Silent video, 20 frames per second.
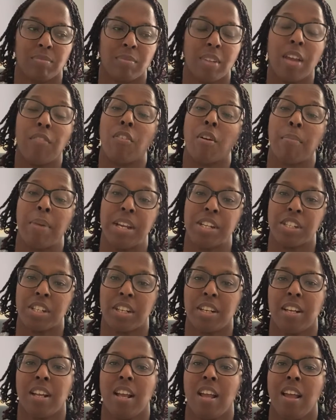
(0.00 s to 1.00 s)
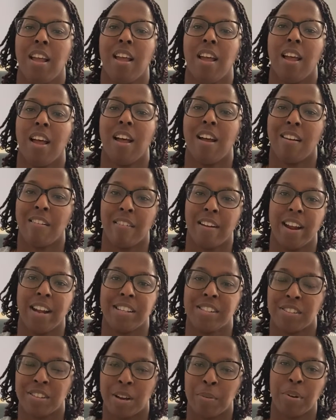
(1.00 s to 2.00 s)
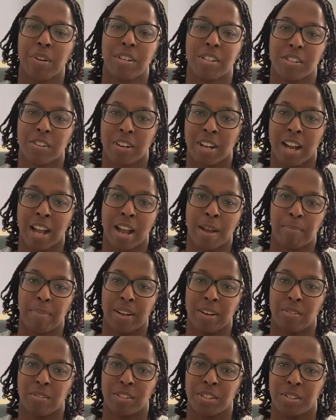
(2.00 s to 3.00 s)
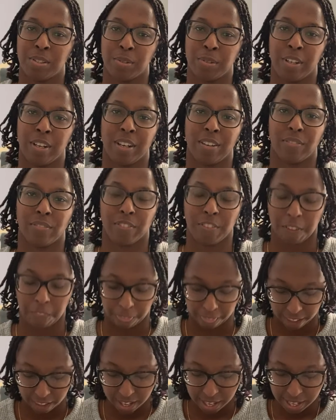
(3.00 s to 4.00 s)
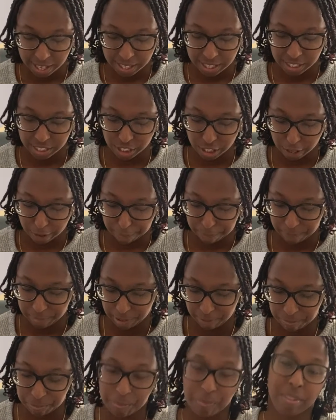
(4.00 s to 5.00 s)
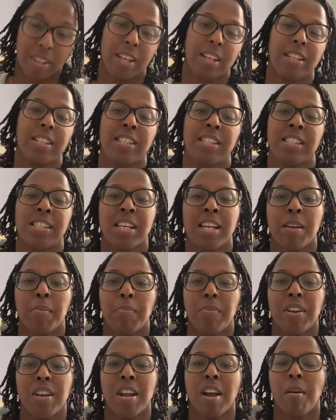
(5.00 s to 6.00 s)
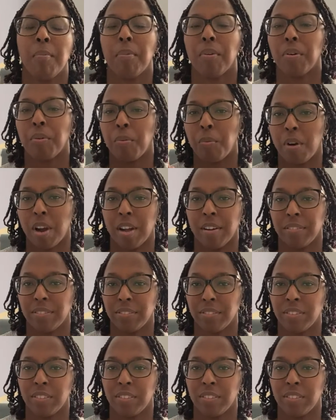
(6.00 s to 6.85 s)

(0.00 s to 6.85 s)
information. All right, so now we're just gonna hop into it. So, tip number 1,